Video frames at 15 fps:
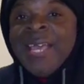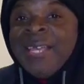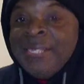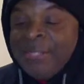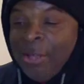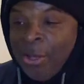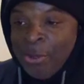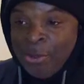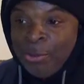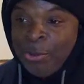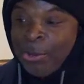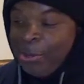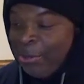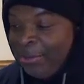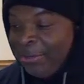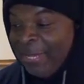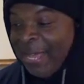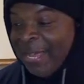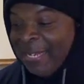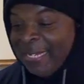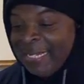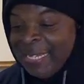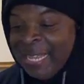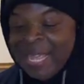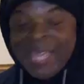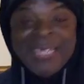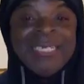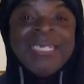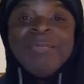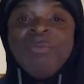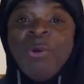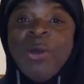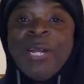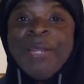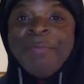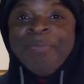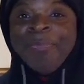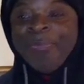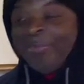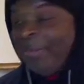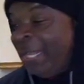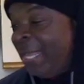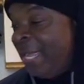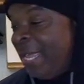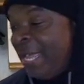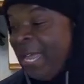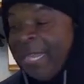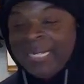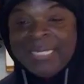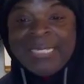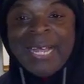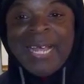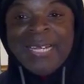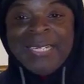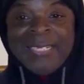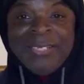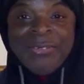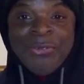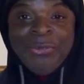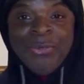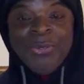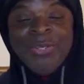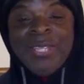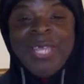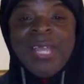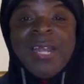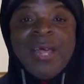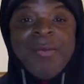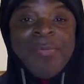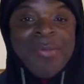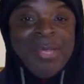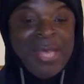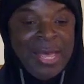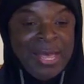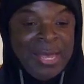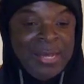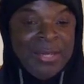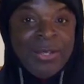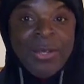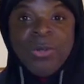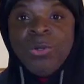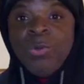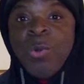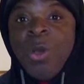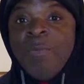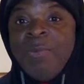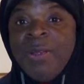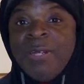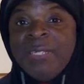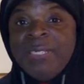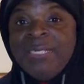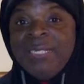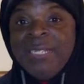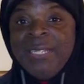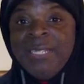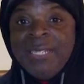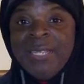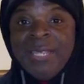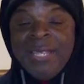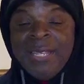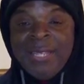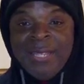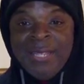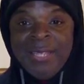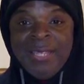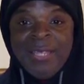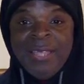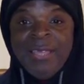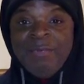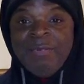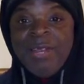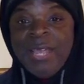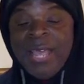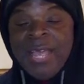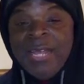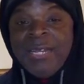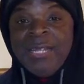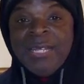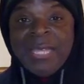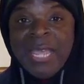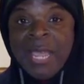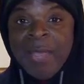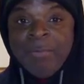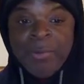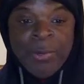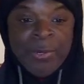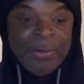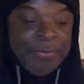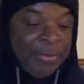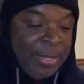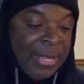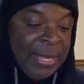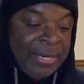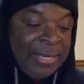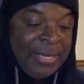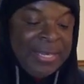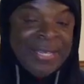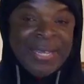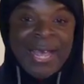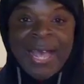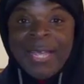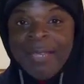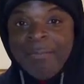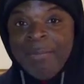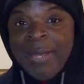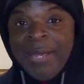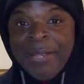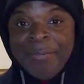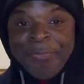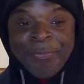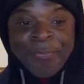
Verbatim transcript: So, whew, God. This morning, I decided to get up and go to Walmart to see if they had a camera that I can buy.